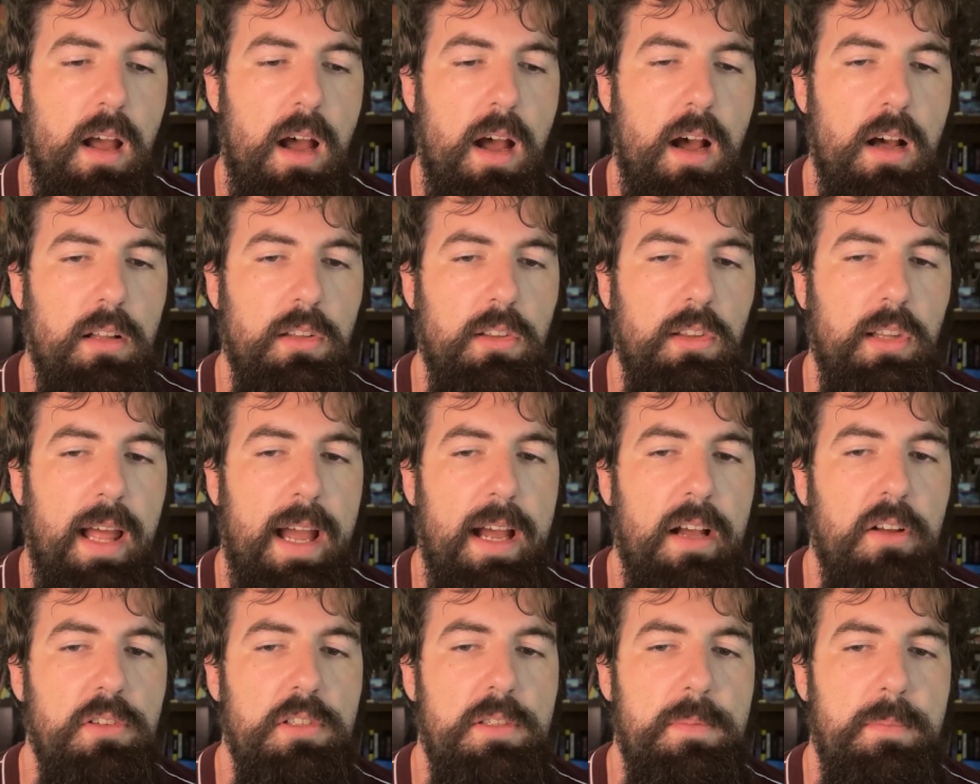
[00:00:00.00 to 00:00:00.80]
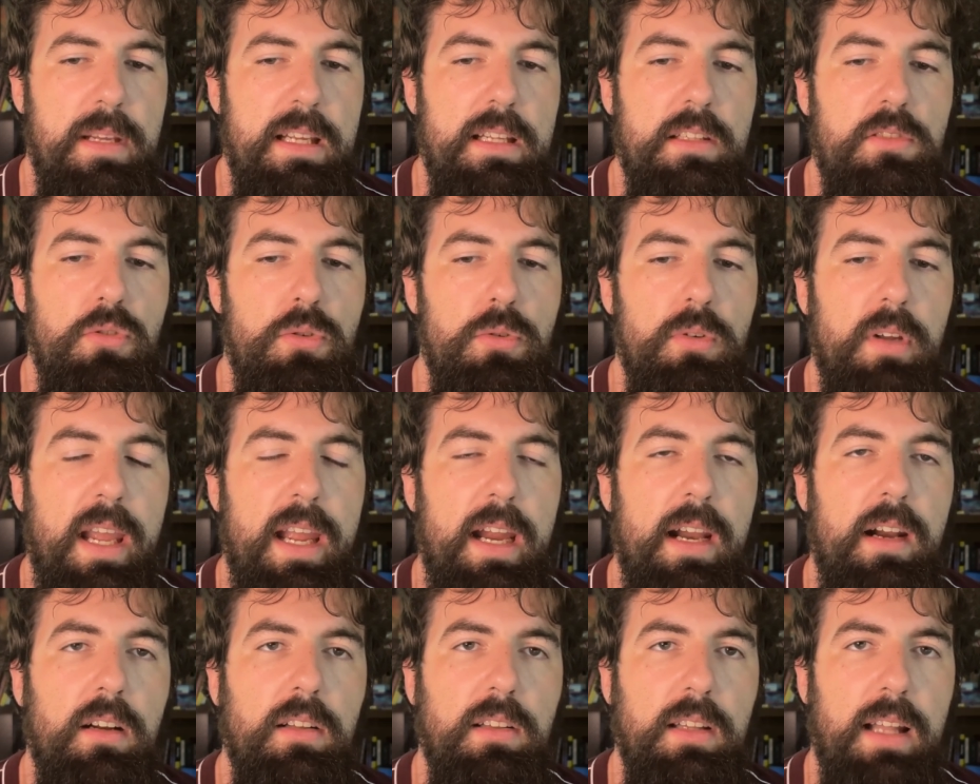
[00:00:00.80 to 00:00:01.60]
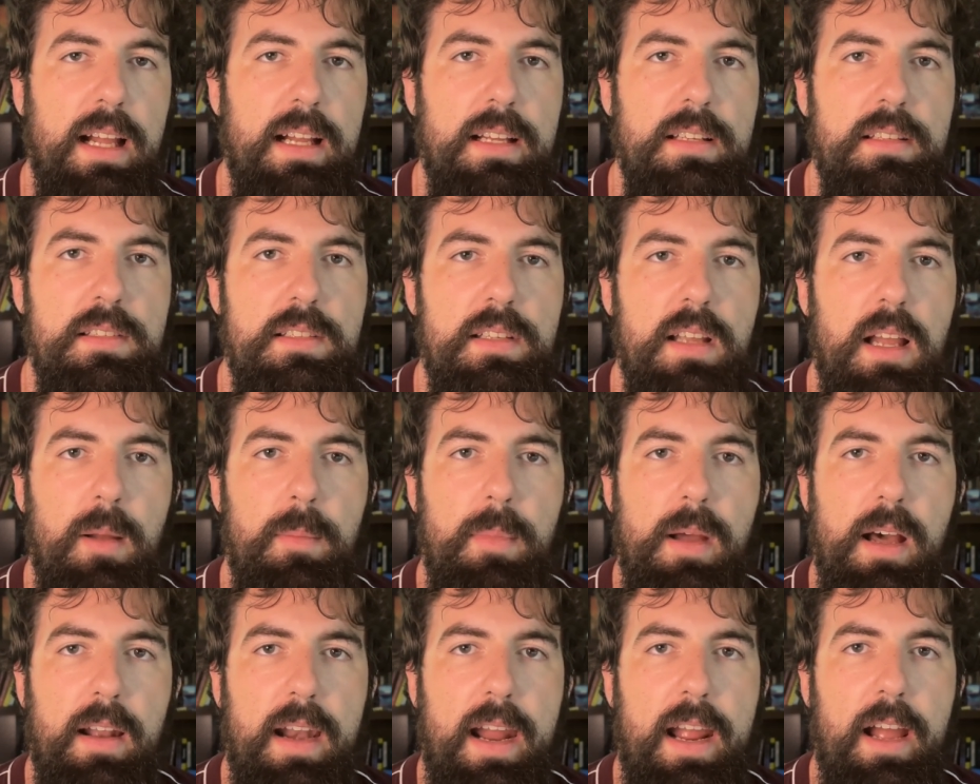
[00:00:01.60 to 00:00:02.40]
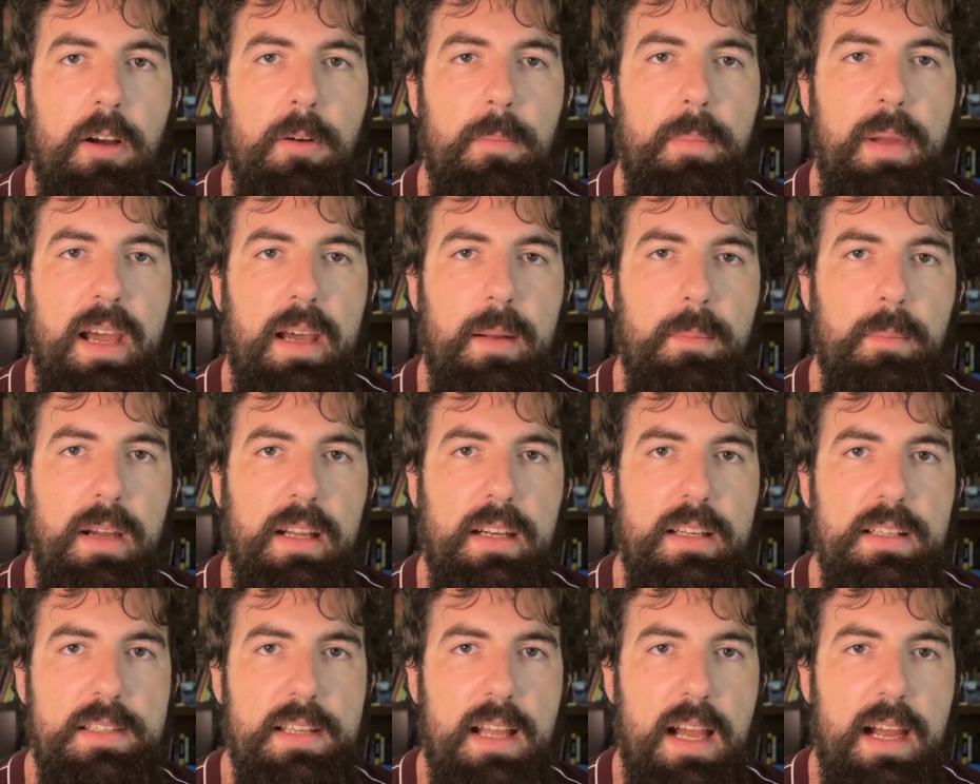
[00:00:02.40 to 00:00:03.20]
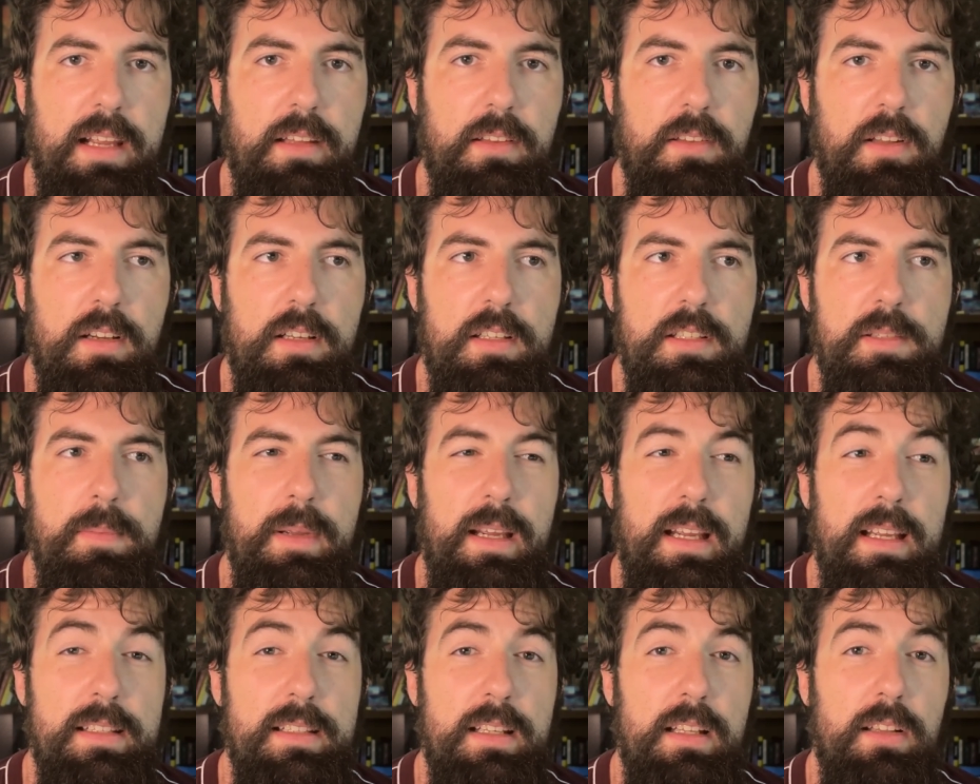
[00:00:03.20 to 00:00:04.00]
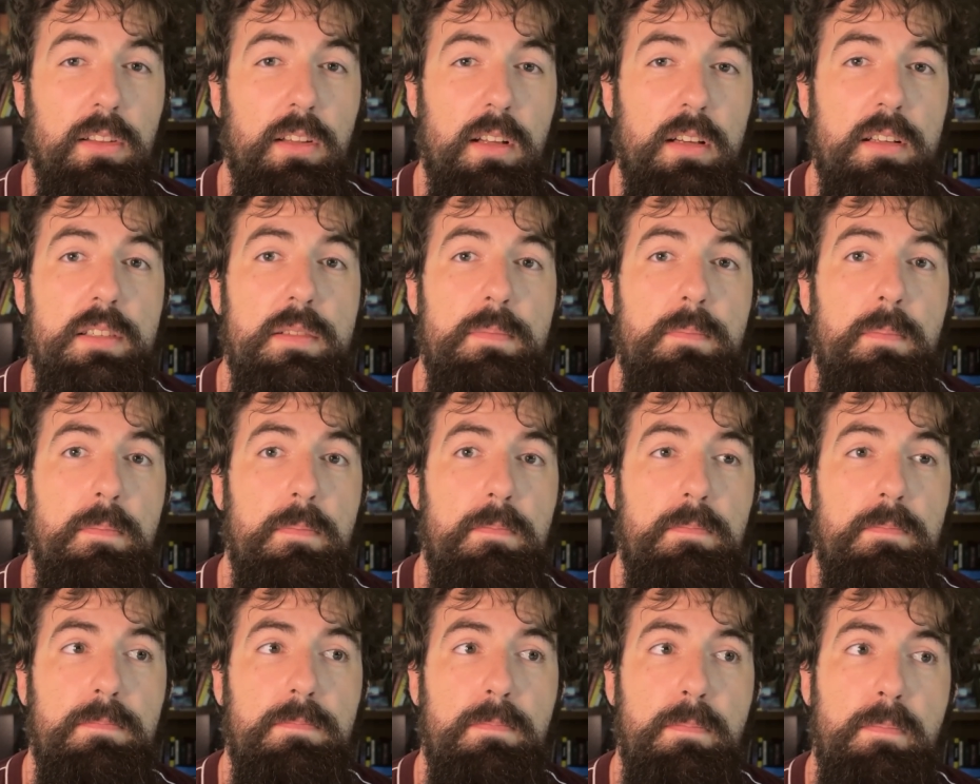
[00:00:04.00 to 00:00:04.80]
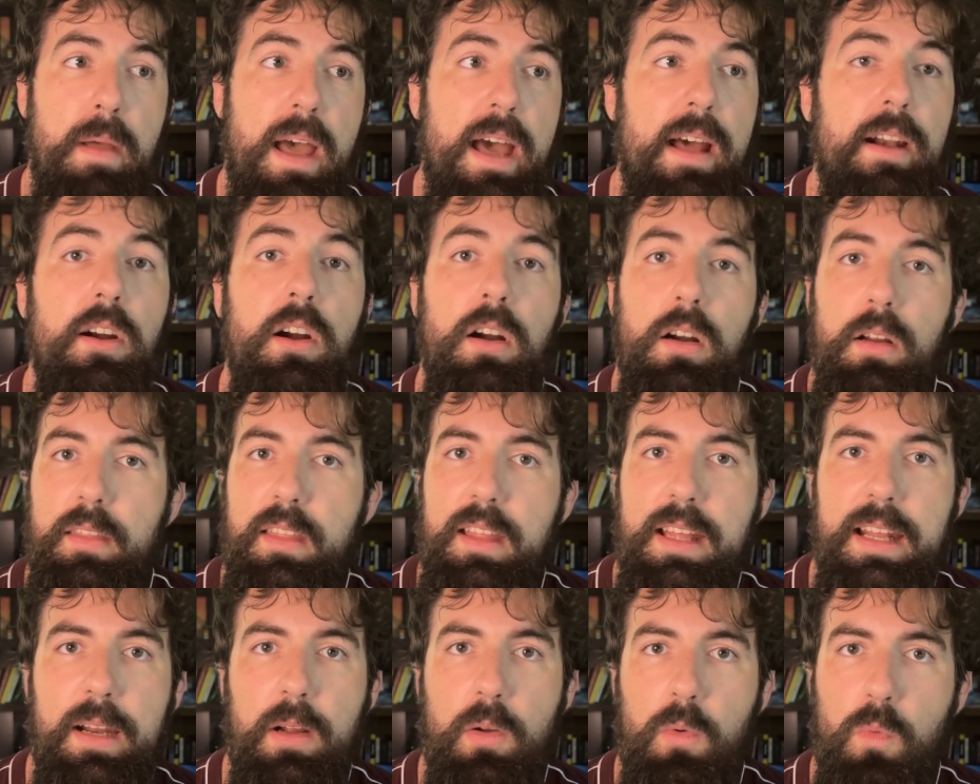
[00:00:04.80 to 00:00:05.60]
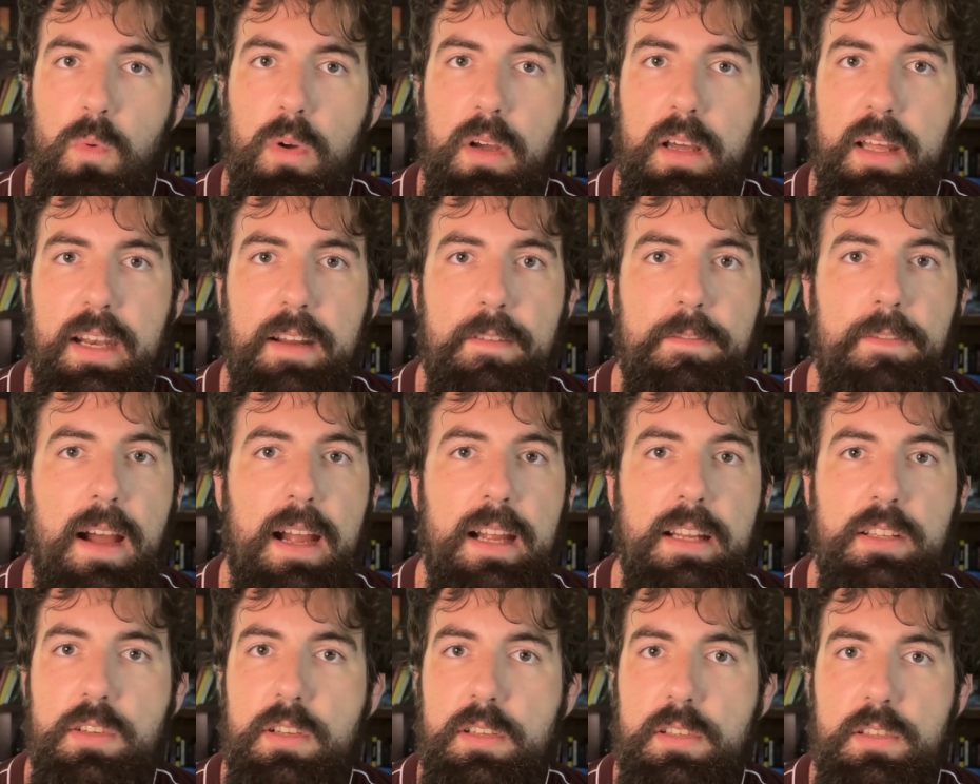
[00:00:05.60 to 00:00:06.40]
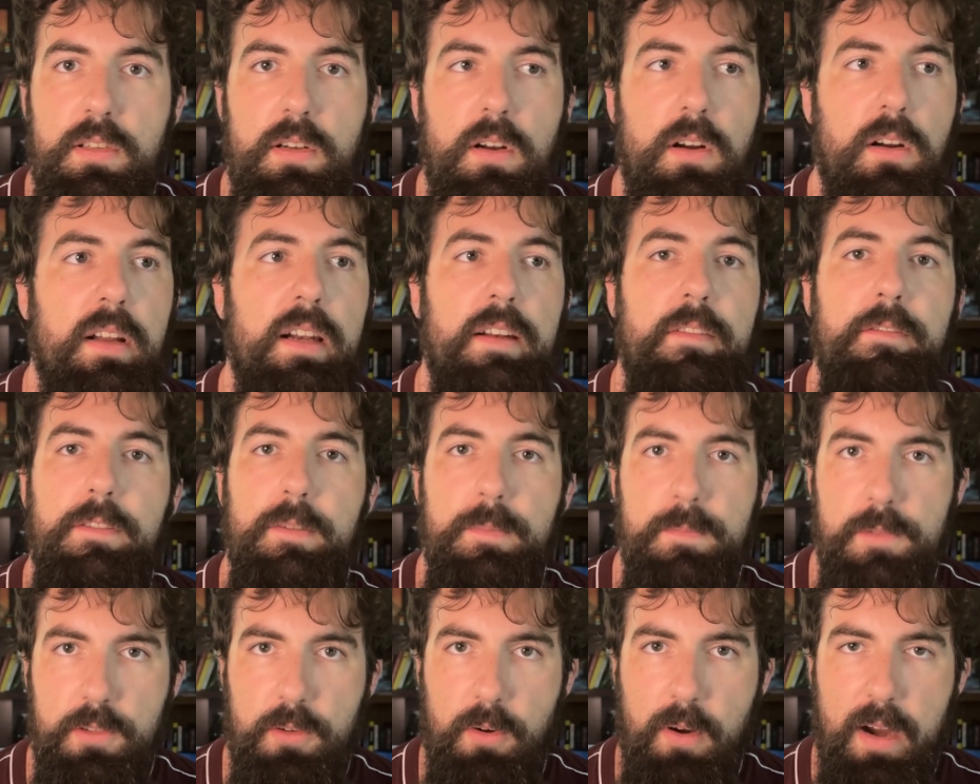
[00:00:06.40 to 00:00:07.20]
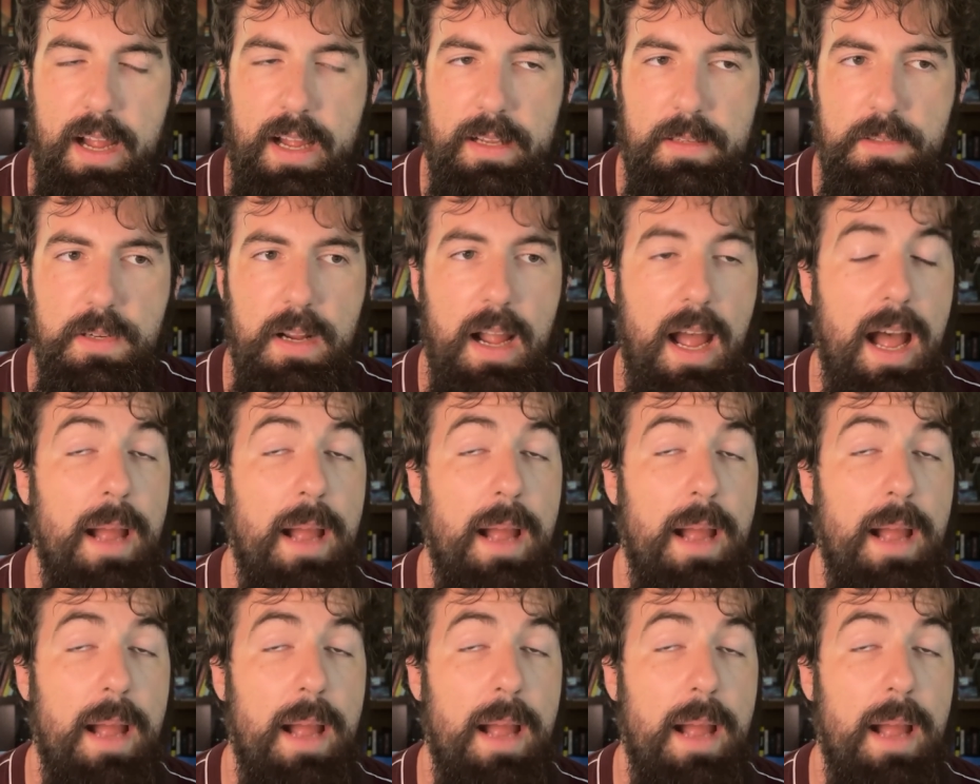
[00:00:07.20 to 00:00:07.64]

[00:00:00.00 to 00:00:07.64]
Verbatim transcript: allows me to care less about how bad my design looks, because it looks better than it would if I just started from scratch.